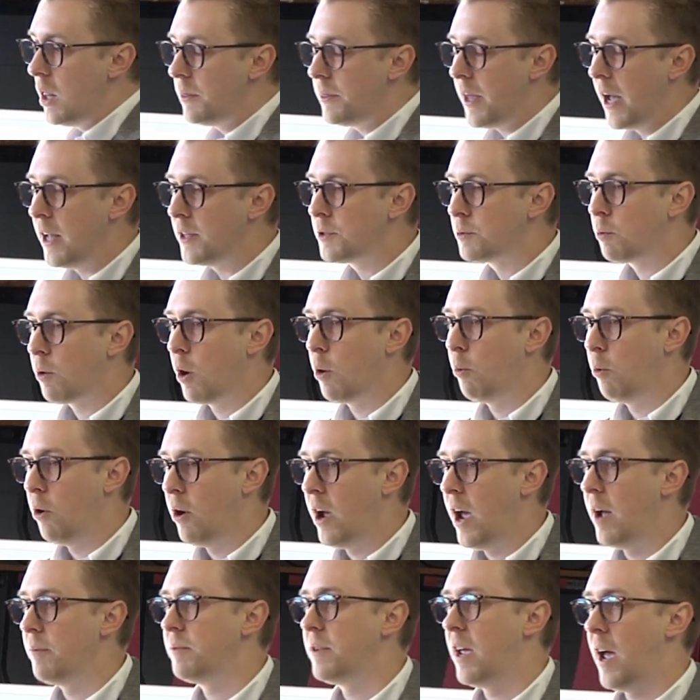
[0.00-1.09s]
That's where we'll
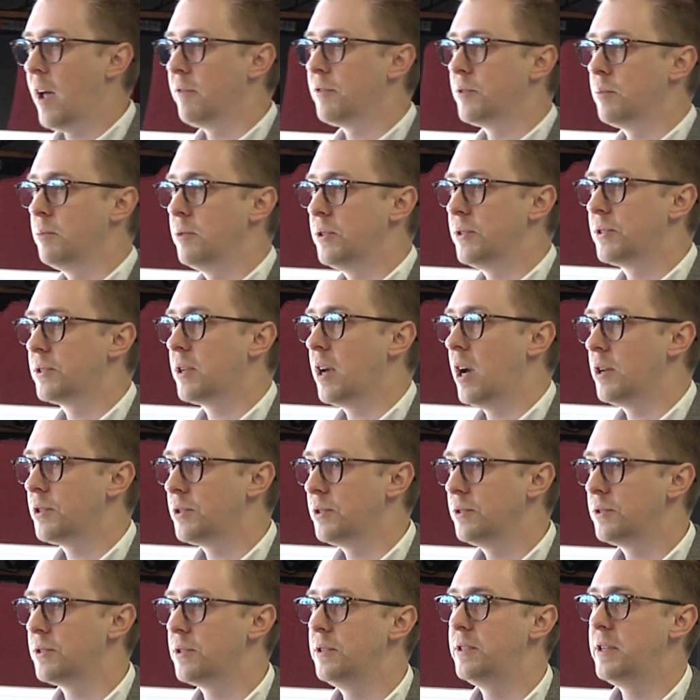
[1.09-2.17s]
have to have some
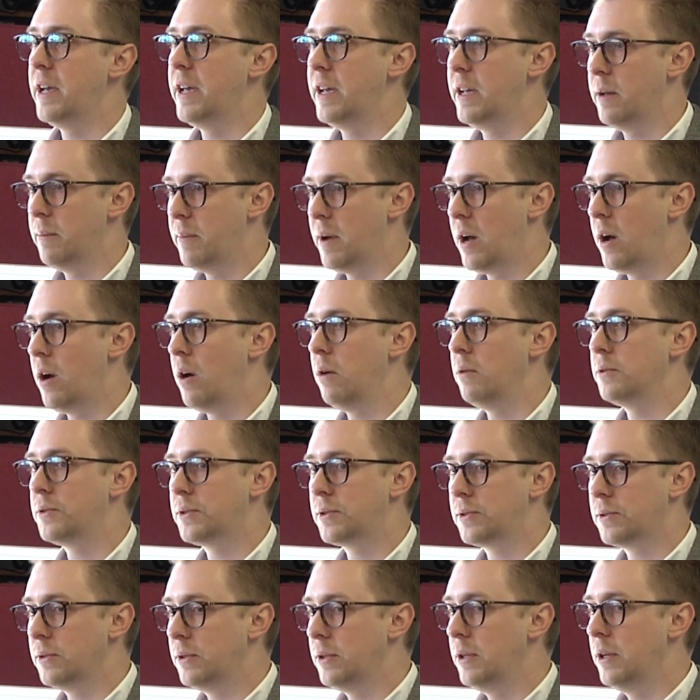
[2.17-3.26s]
discussions today
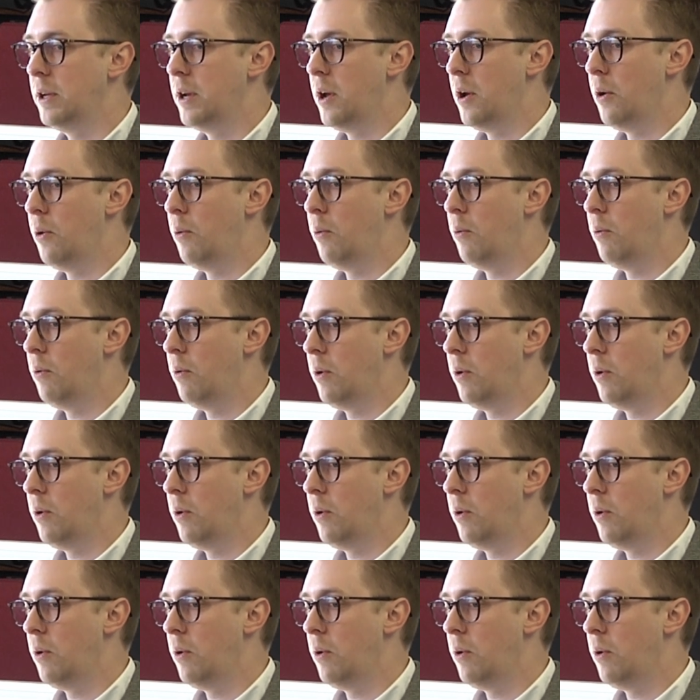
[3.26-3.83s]
about, you know,